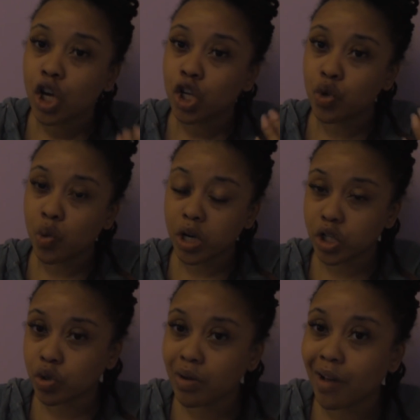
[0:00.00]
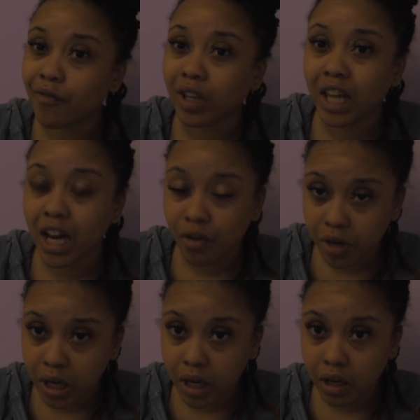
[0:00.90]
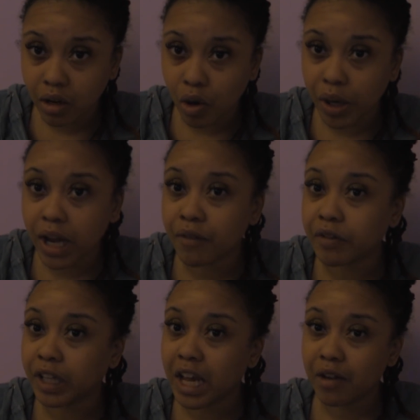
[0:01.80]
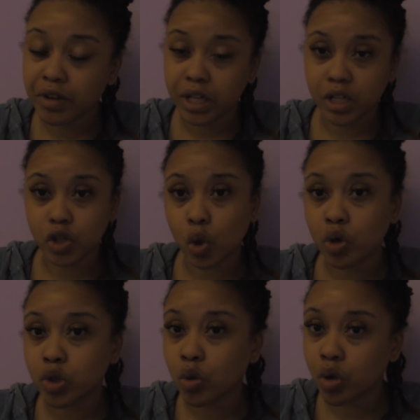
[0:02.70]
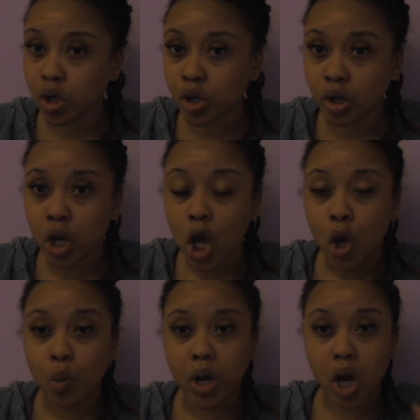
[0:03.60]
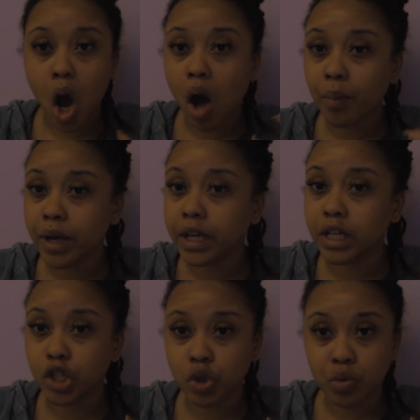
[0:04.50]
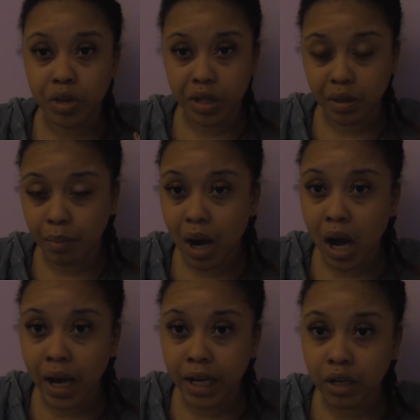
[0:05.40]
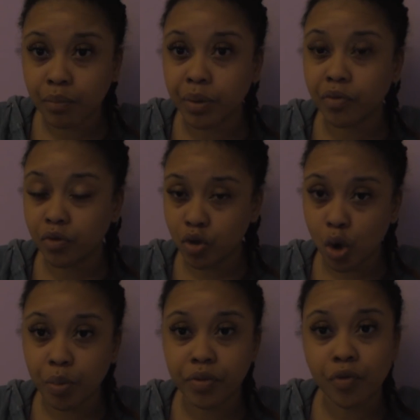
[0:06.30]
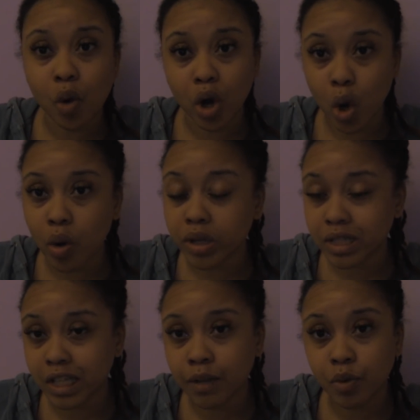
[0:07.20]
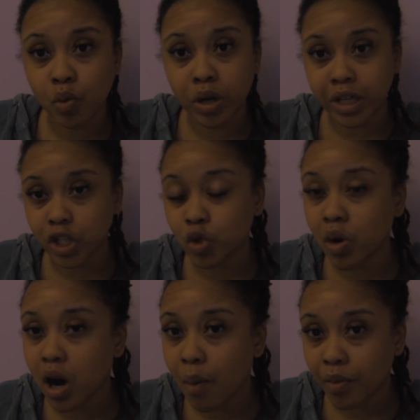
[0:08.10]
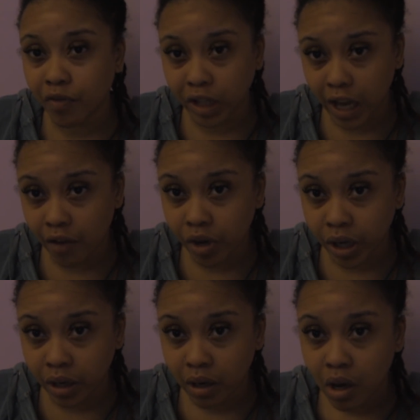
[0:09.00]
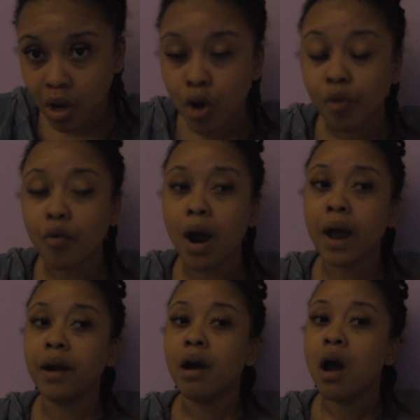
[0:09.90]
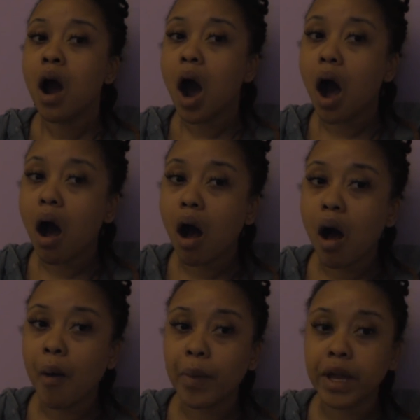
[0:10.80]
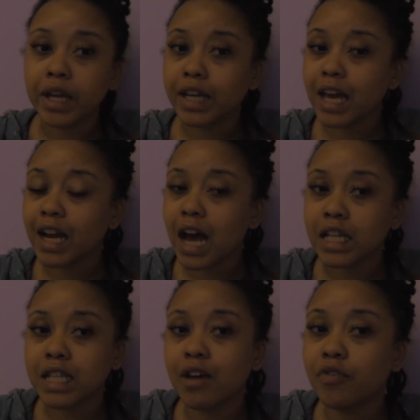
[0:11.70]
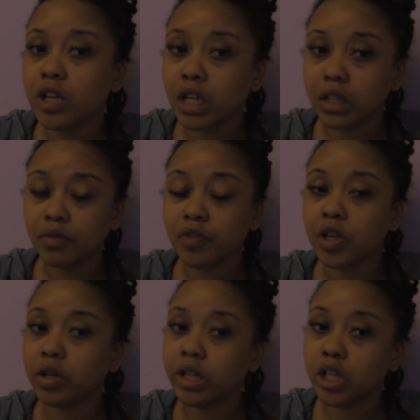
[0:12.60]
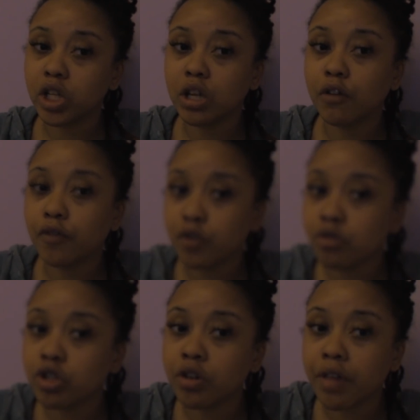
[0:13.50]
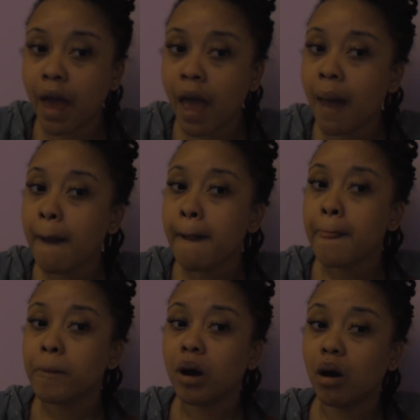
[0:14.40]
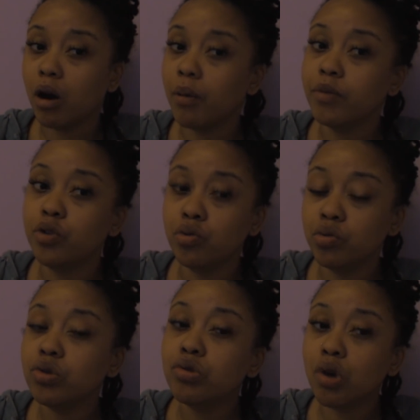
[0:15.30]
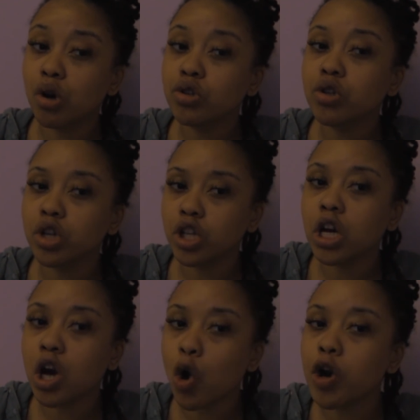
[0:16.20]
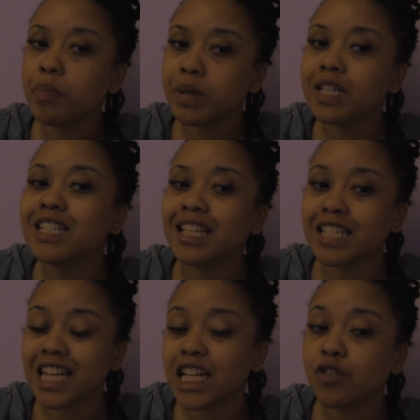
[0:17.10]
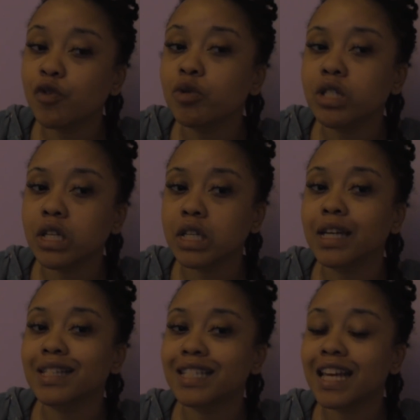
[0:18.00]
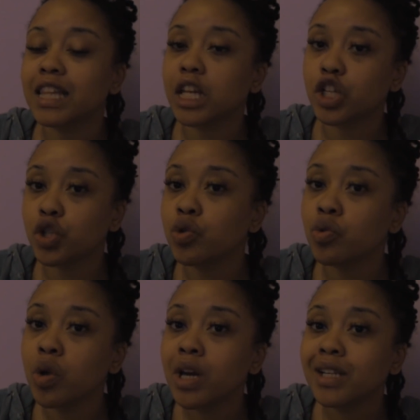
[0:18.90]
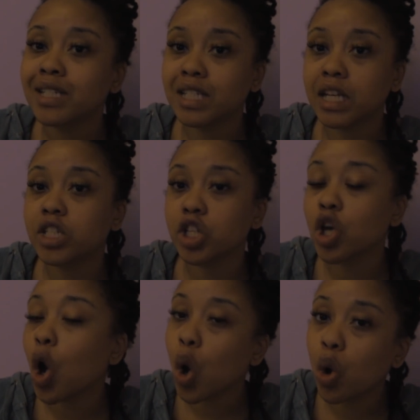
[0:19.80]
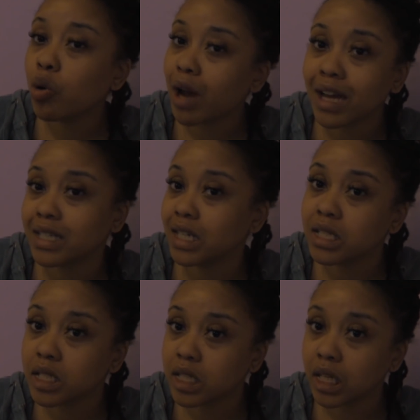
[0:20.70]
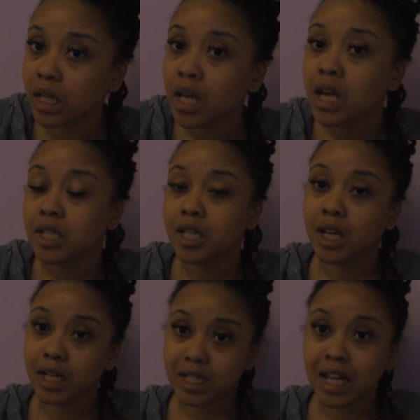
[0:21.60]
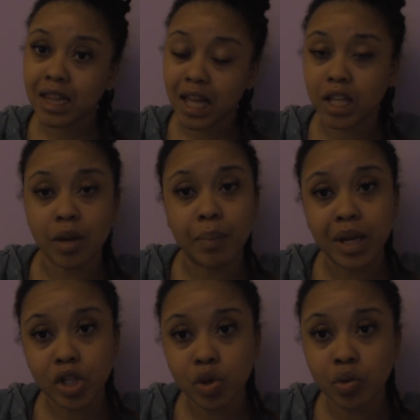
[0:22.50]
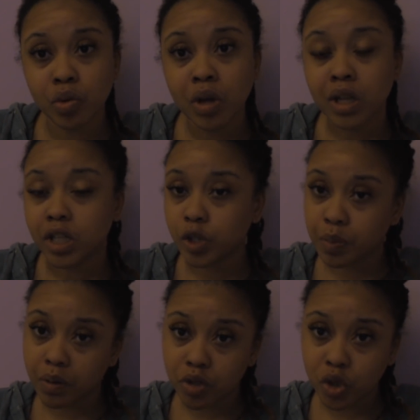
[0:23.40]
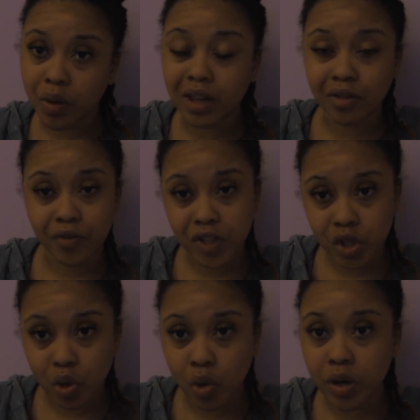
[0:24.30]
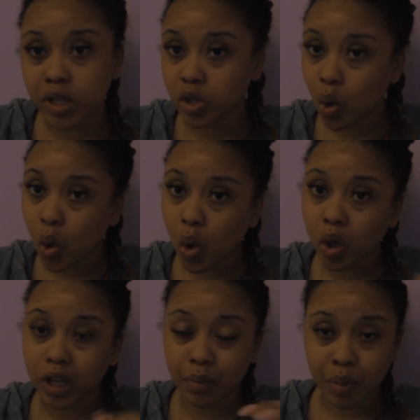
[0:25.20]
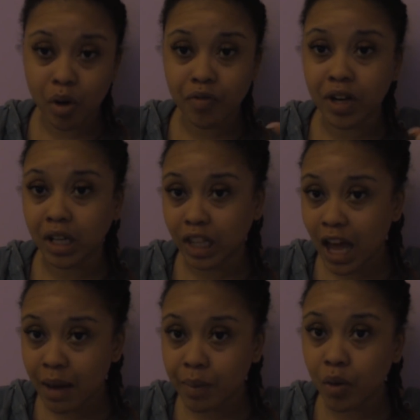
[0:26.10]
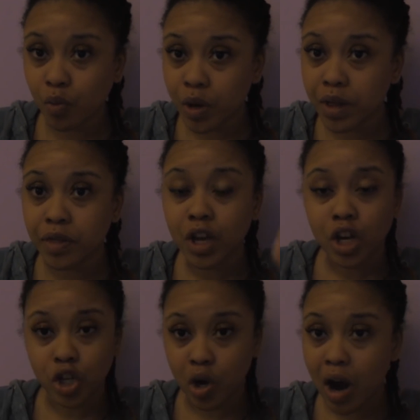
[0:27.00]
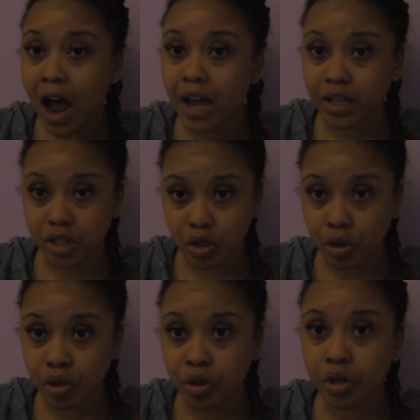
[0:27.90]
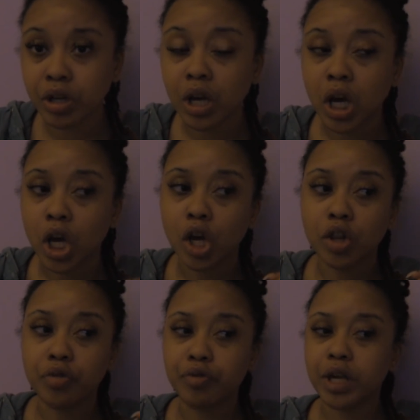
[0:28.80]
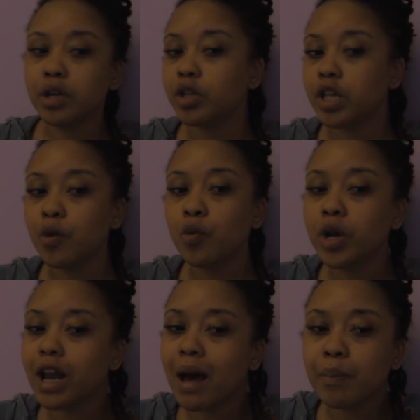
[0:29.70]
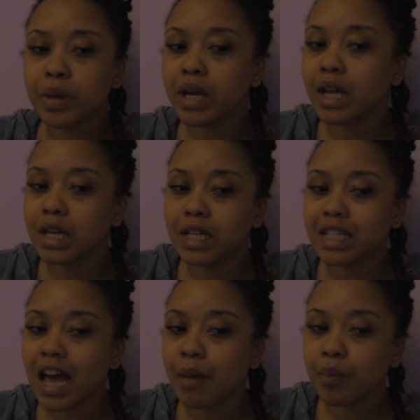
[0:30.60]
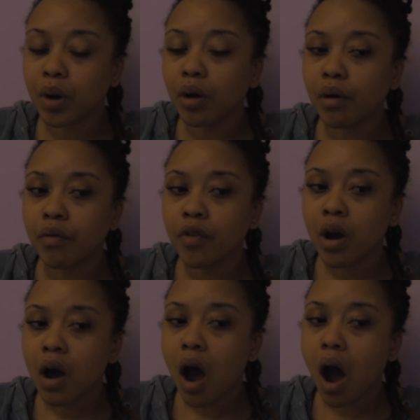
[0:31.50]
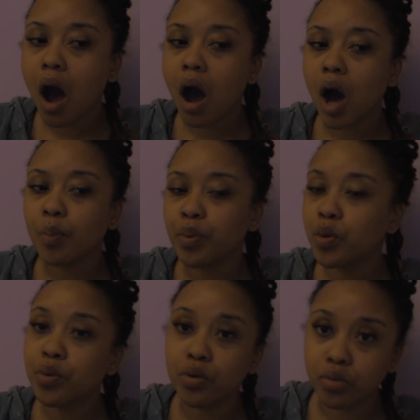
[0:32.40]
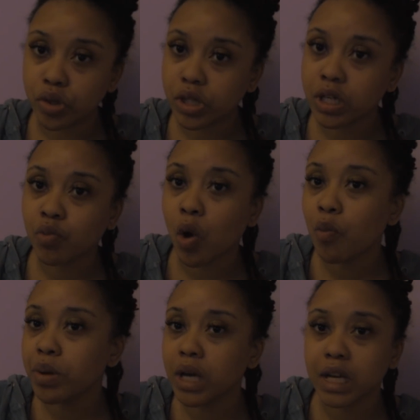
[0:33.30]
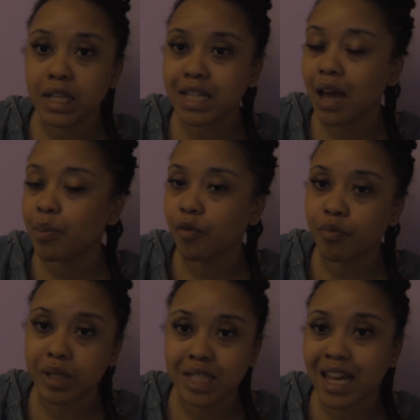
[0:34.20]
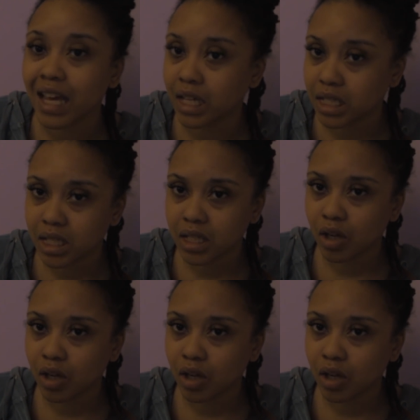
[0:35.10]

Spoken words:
You want to do that valerian. Okay, valerian is also good with calming and soothing the mind. Before going to sleep, you want to get you a cup of valerian, right? And again, I definitely feel in the near future that you're going to be successful to the extent that you stick to your own identity, to the extent that the mental, the spiritual, and the physical is all in perfect alignment with your highest good. There would not be any type of boo-boos. There won't be any type of mistakes.